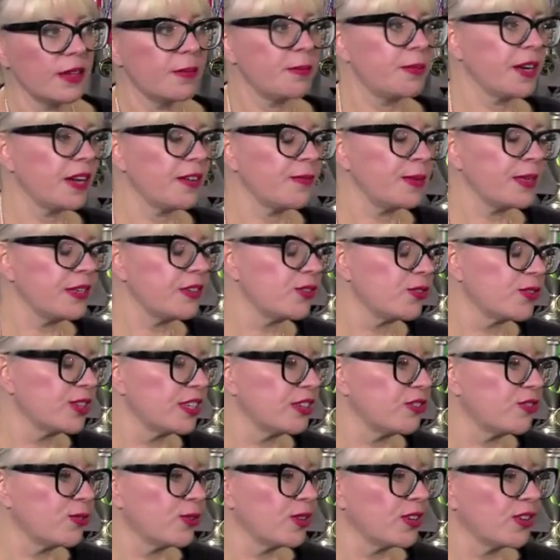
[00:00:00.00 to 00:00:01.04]
but I've been
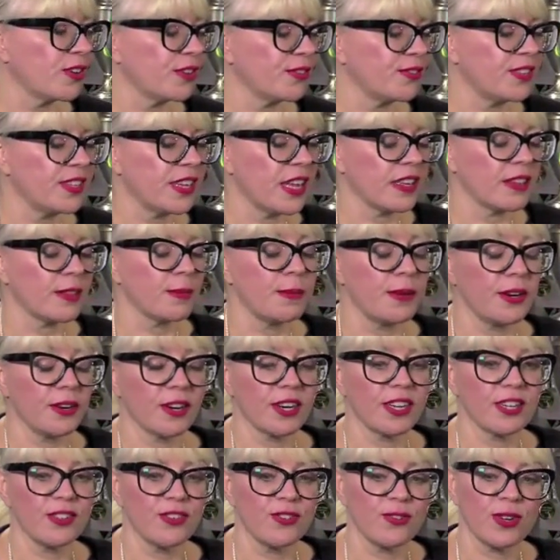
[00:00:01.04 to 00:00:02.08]
talking to a lot of South
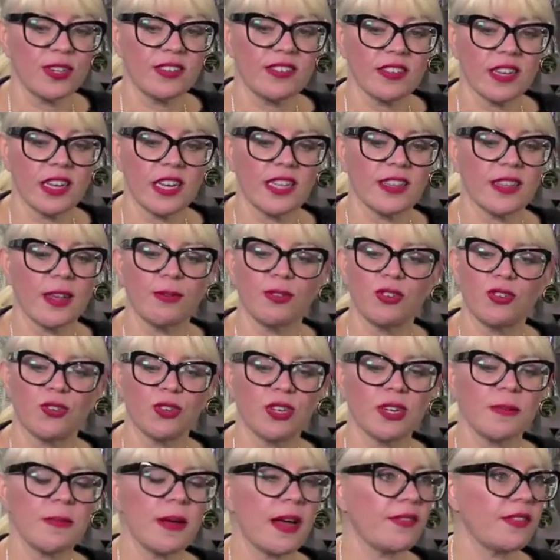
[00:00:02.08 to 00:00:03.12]
Americans recently, and they were
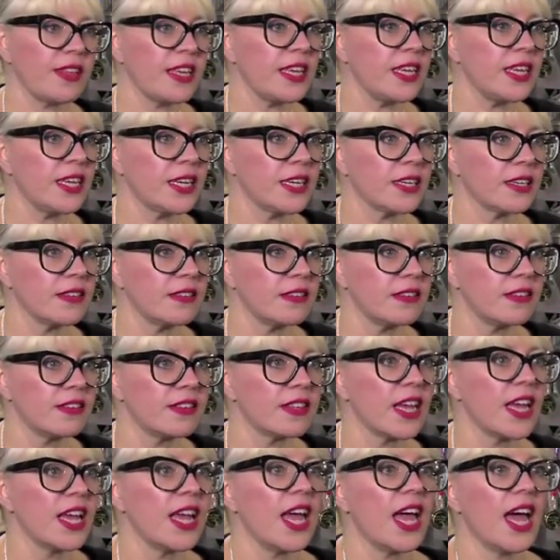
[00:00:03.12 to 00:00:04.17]
talking about the Incas
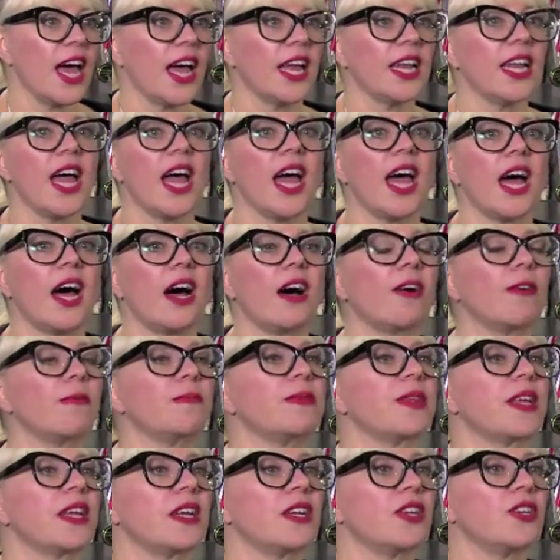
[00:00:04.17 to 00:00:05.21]
and how,
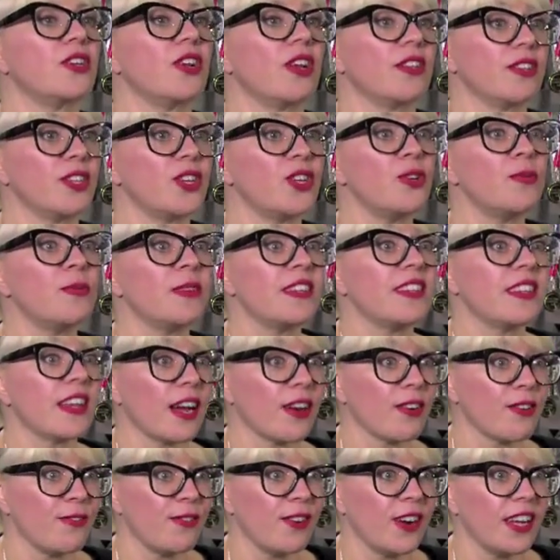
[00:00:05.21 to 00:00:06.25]
the human
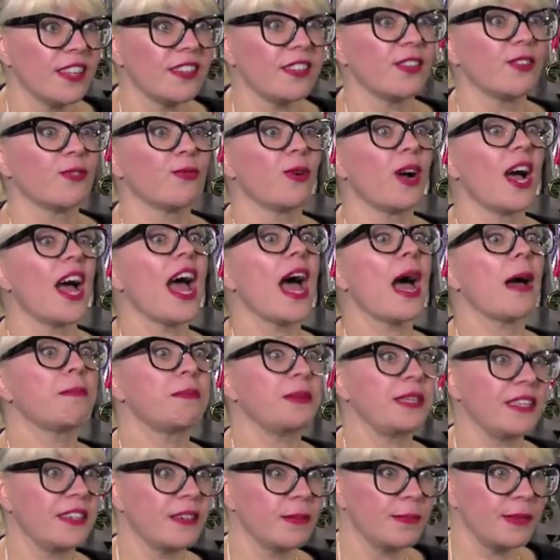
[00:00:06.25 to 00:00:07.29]
sacrifices were
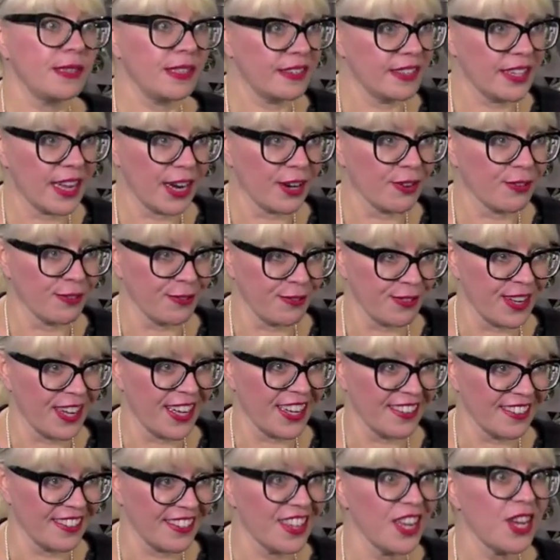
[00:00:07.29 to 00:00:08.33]
happy to be
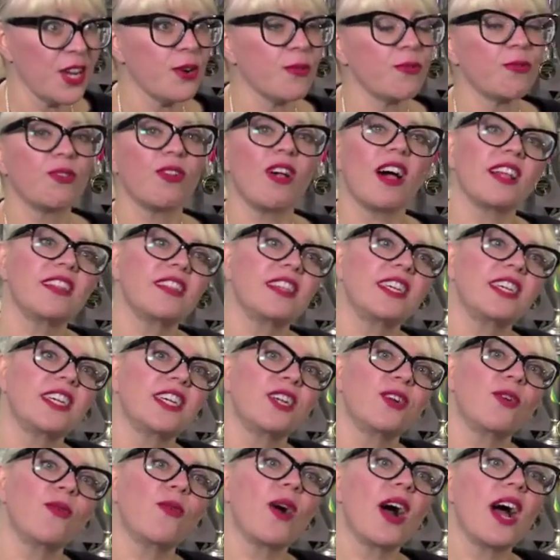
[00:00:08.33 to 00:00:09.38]
sacrificed. Well, I think
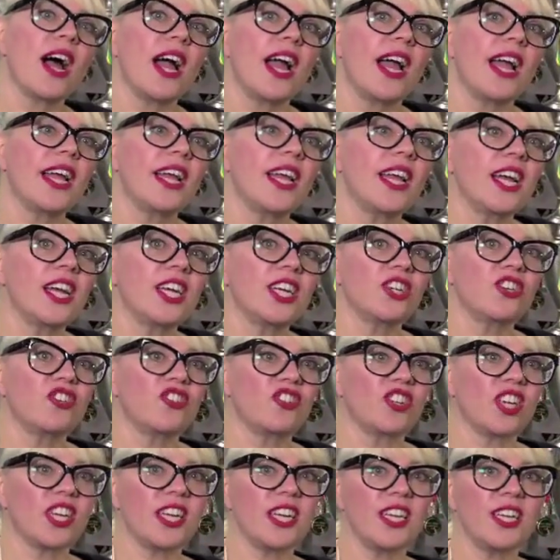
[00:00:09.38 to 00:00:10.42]
in a way,
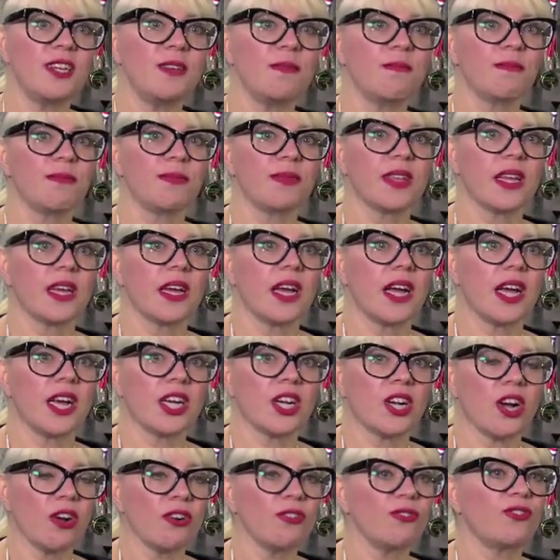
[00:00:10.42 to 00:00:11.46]
she
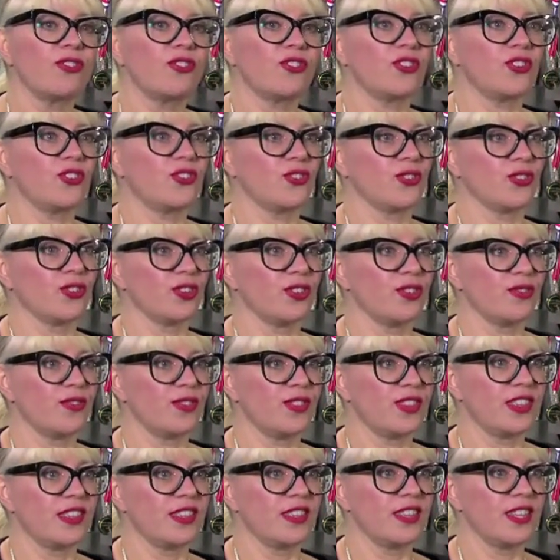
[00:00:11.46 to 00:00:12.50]
goes to sort of,
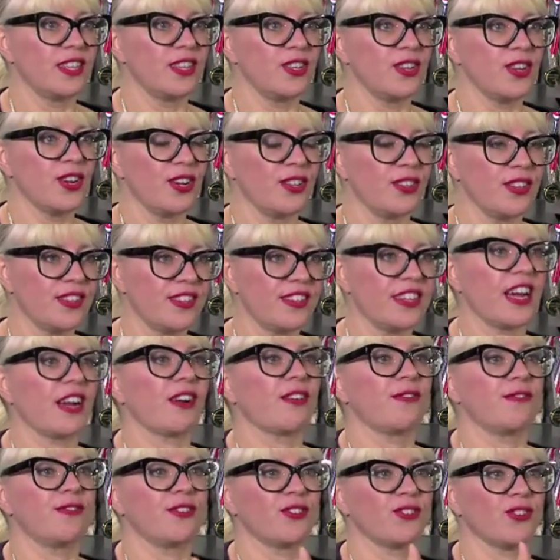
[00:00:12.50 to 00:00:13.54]
the
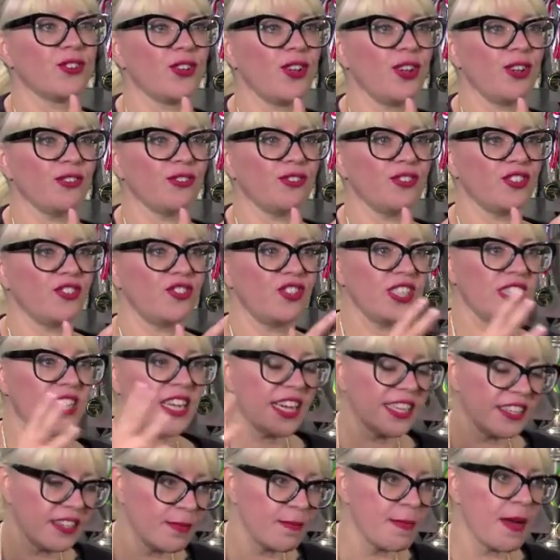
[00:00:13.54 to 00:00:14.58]
sacrificial altar. She
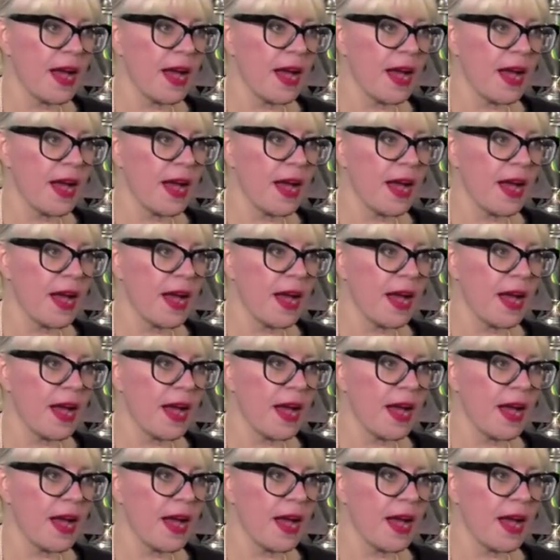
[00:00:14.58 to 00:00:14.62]
gets